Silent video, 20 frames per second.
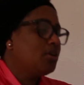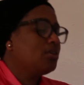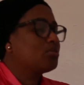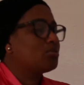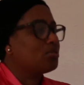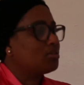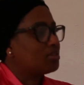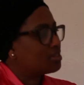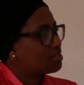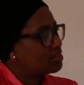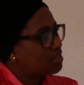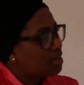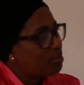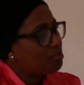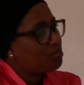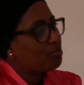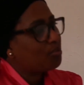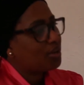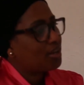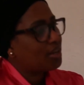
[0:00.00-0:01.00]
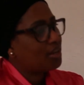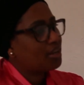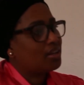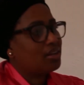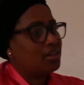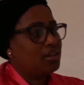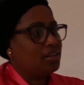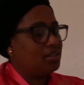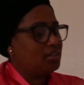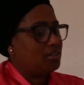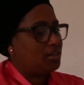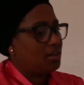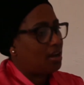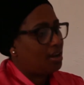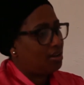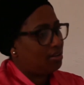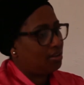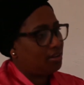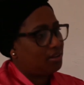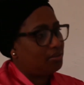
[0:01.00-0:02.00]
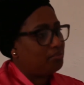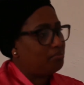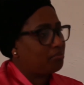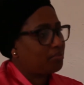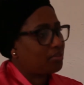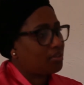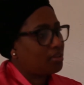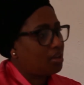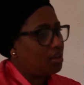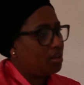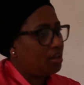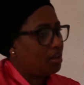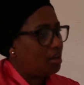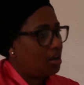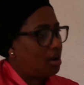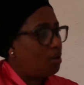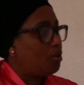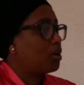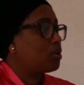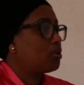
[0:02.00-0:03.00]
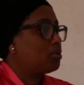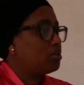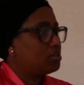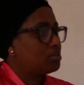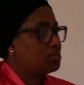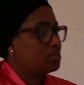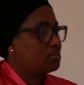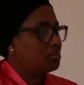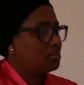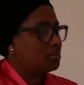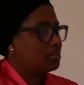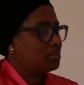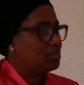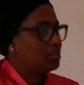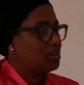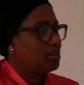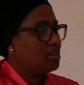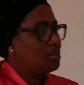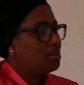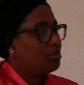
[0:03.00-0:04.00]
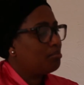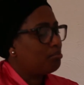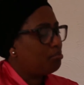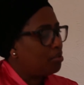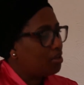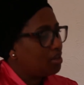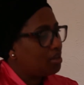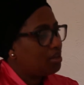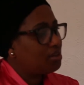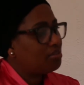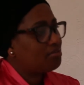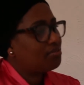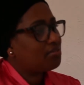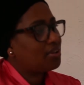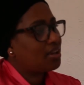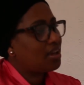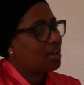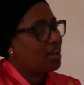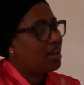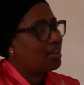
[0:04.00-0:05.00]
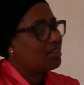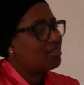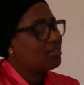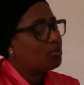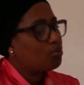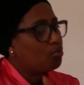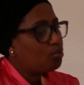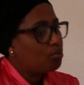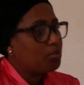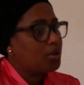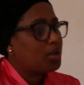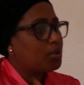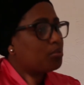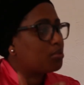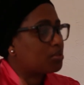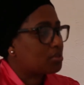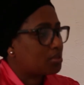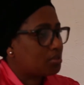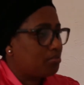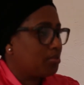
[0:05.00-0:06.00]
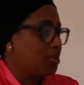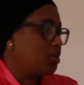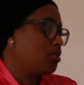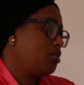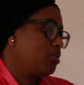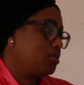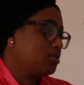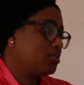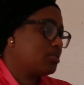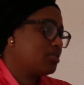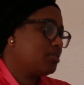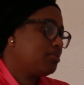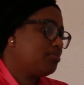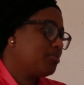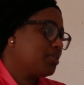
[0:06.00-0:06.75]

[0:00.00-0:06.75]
So the same way in our cultures, believe any woman must be cut.